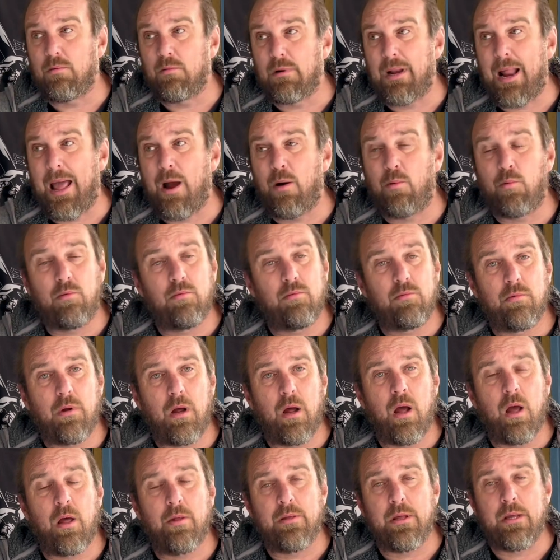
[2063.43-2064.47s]
Out,
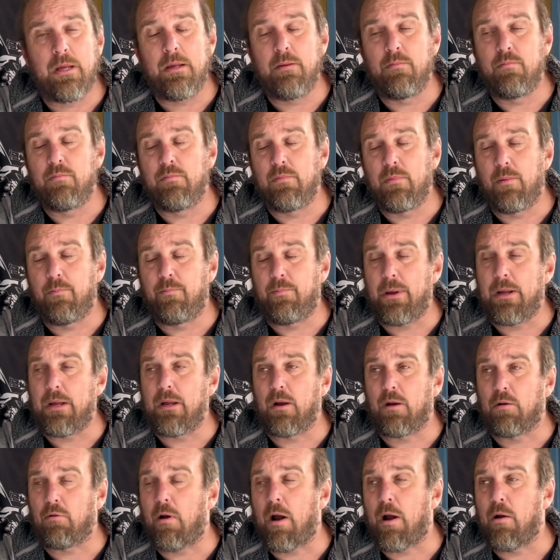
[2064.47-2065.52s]
uh, the, the Peter
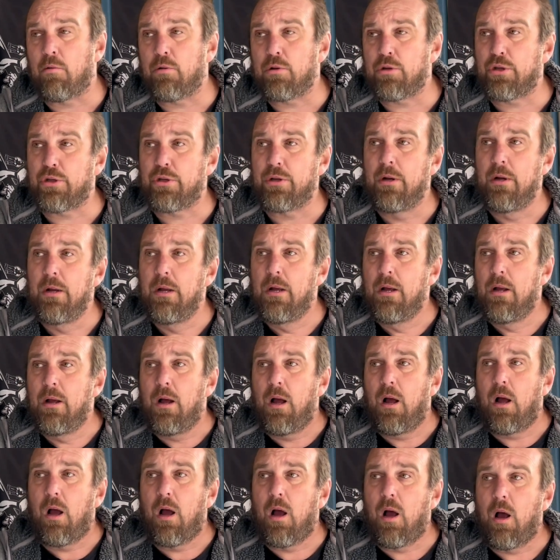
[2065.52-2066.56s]
Crouch
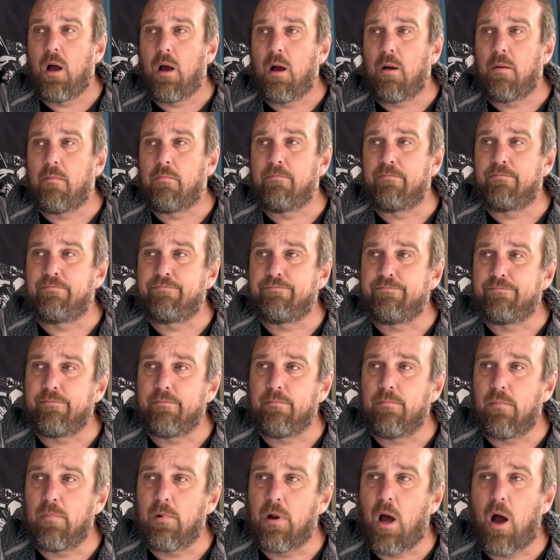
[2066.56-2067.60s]
um
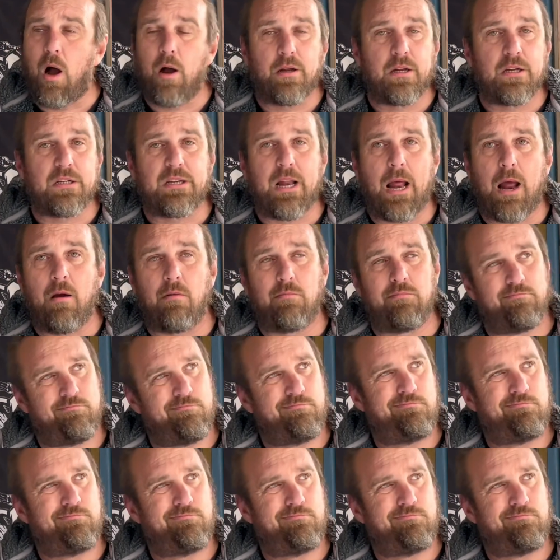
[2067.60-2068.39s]
lager stout,